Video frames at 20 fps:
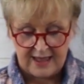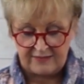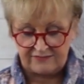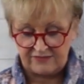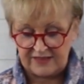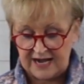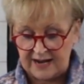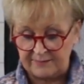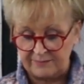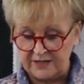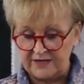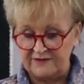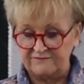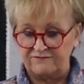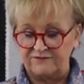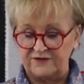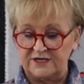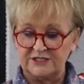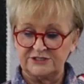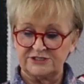Then I'm going to
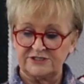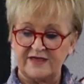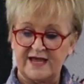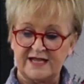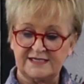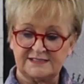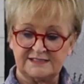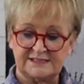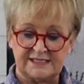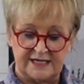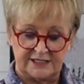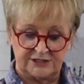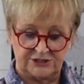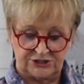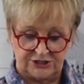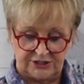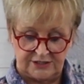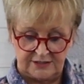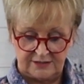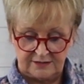finish that
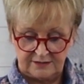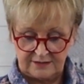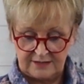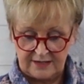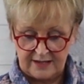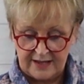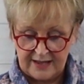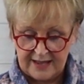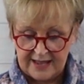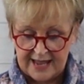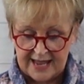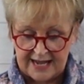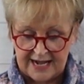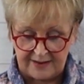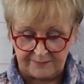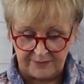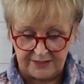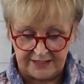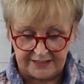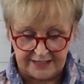section and
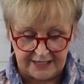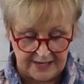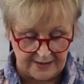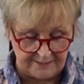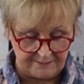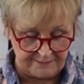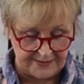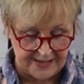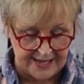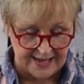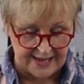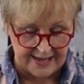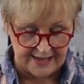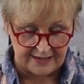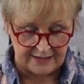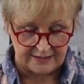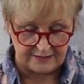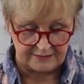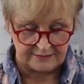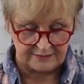I'm going to come
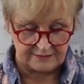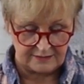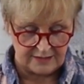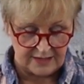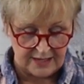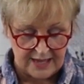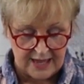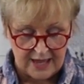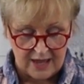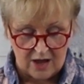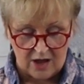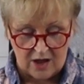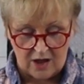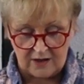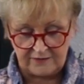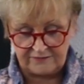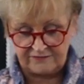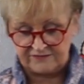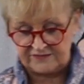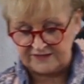back.
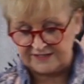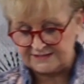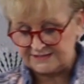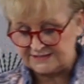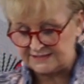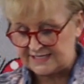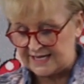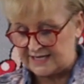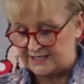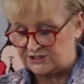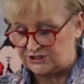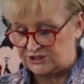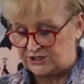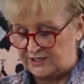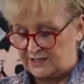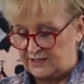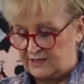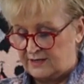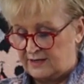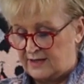On this
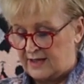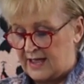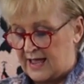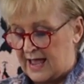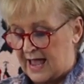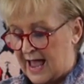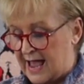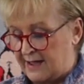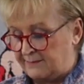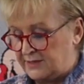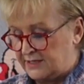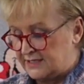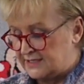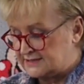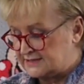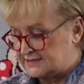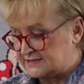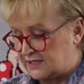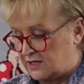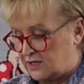section, I'm going to
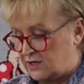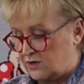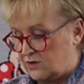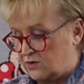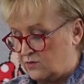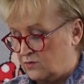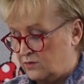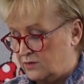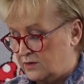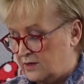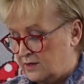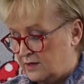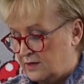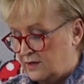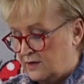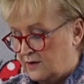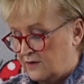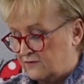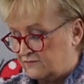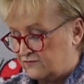sew
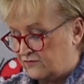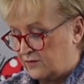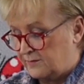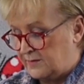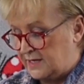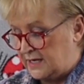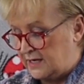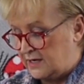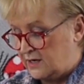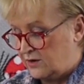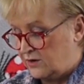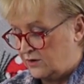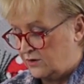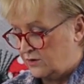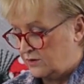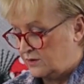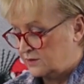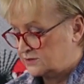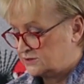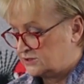from
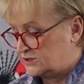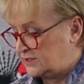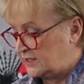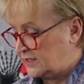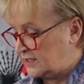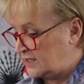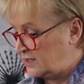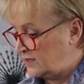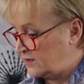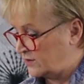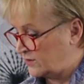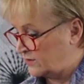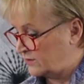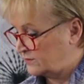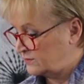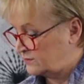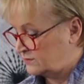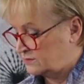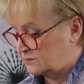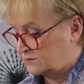here to
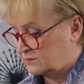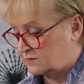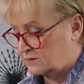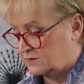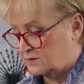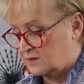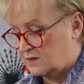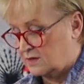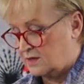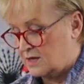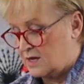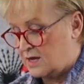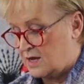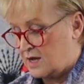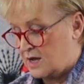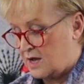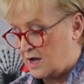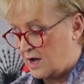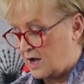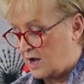here
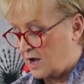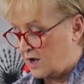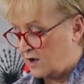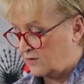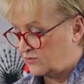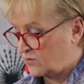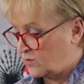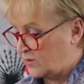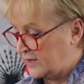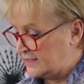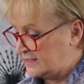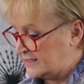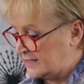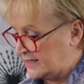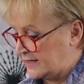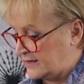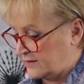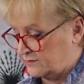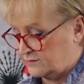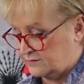all the way
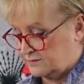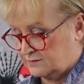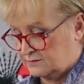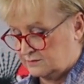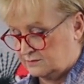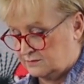down.